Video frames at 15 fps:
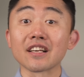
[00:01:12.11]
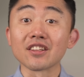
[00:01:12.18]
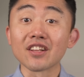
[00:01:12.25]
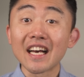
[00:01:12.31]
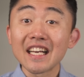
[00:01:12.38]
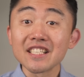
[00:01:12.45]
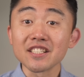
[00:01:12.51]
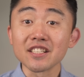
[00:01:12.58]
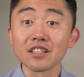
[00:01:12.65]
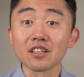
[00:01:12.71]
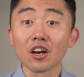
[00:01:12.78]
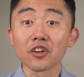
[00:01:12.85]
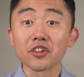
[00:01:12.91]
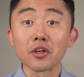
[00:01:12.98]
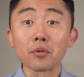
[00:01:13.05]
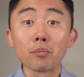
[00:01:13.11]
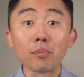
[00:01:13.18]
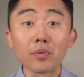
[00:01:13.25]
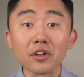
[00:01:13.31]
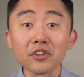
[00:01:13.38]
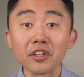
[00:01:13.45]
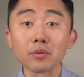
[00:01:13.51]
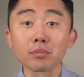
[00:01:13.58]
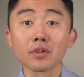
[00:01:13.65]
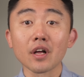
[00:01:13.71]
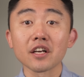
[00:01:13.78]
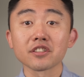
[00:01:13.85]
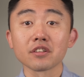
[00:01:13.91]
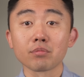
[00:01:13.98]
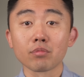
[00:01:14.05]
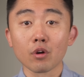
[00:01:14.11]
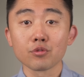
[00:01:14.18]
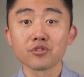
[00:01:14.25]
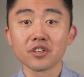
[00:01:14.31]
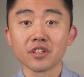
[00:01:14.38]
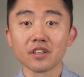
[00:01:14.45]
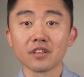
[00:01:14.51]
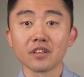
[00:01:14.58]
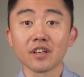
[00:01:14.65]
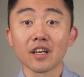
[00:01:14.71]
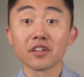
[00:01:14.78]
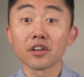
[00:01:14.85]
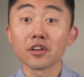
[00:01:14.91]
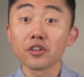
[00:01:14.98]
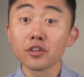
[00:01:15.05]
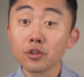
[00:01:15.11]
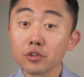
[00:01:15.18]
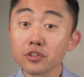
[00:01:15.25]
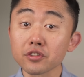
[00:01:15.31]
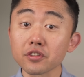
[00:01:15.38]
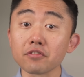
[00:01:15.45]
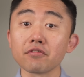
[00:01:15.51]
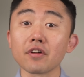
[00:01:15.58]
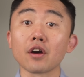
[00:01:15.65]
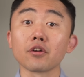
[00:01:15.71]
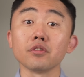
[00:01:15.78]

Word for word: glycine are the building blocks of protein, and they're usually found